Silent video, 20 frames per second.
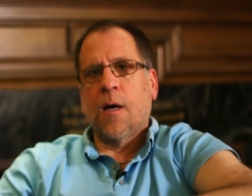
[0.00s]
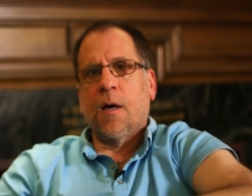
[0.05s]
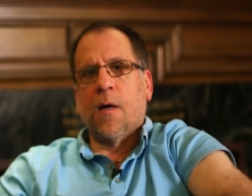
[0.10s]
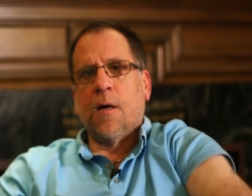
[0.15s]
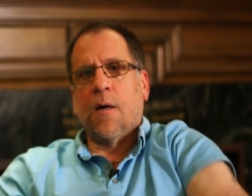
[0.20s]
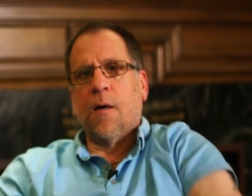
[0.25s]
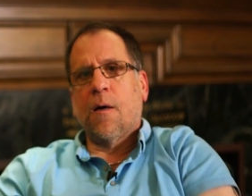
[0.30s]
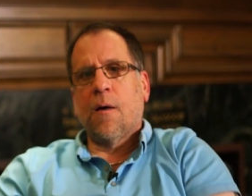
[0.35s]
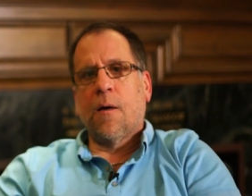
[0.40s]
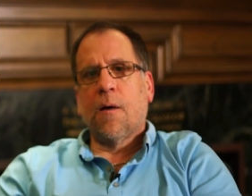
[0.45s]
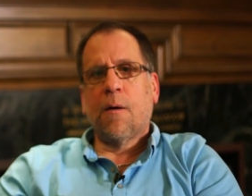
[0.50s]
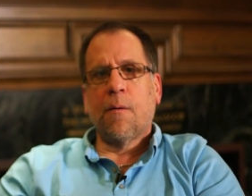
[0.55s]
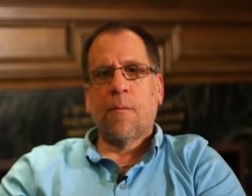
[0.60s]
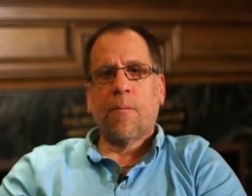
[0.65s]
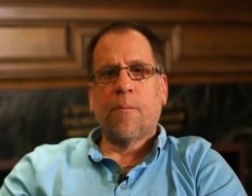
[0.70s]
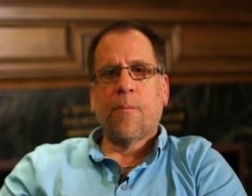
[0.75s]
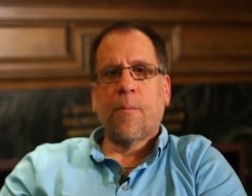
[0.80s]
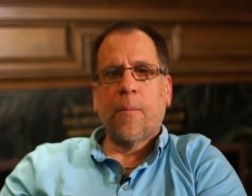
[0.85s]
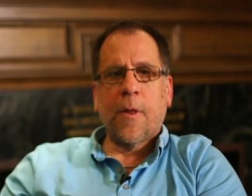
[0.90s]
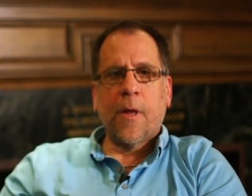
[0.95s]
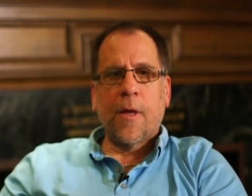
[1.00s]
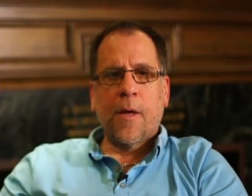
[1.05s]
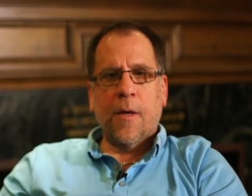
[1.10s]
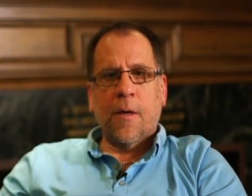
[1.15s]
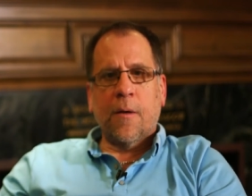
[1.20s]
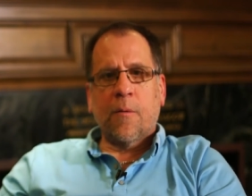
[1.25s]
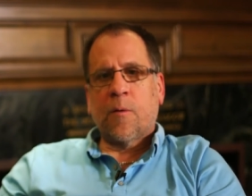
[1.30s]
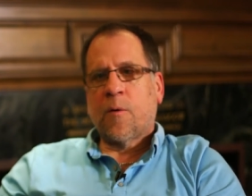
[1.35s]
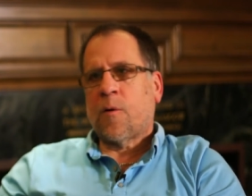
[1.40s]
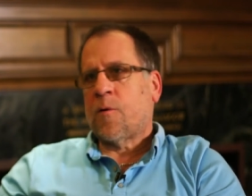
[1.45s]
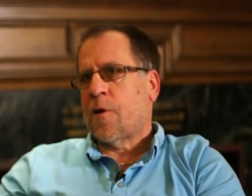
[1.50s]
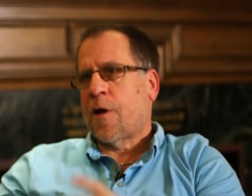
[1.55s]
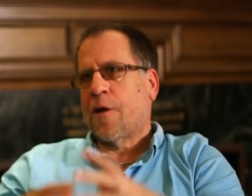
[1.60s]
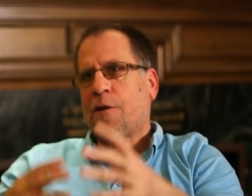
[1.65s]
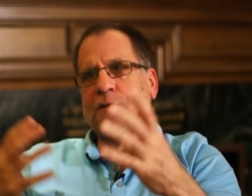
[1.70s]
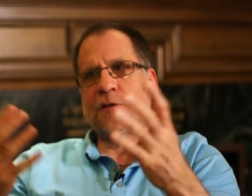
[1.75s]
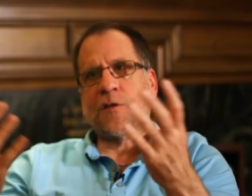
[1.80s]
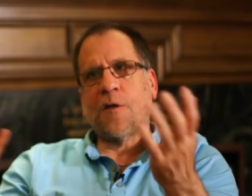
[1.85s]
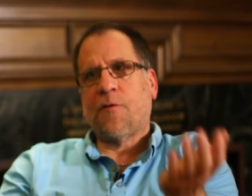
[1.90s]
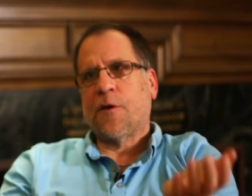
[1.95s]
Um, A lot
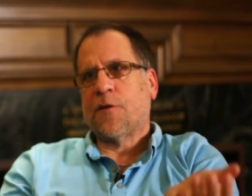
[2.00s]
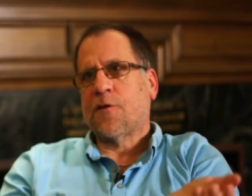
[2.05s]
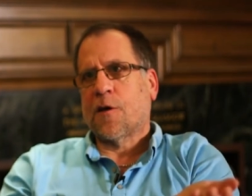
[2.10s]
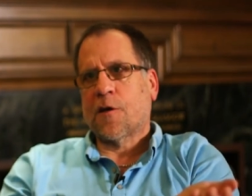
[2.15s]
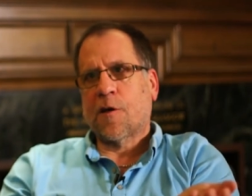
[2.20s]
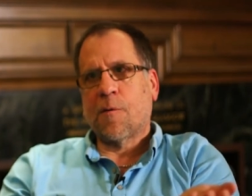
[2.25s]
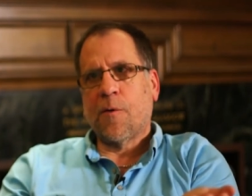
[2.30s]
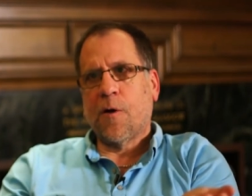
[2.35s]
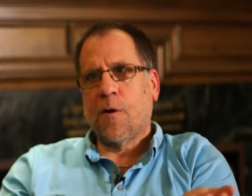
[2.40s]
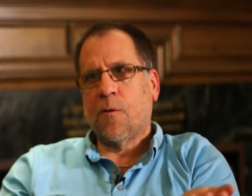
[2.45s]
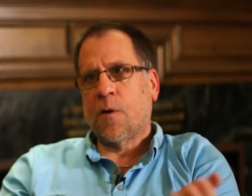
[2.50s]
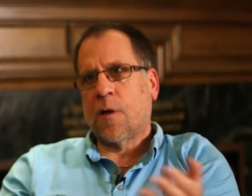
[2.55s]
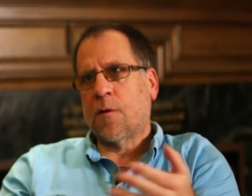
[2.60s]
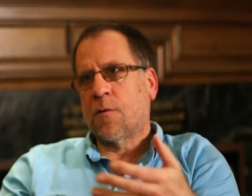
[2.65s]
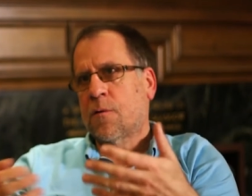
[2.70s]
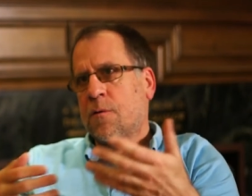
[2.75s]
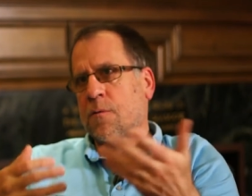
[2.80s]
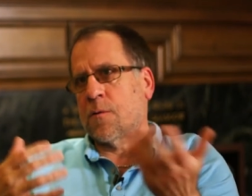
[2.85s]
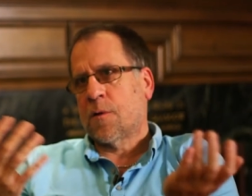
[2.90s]
of the stuff I talk about in,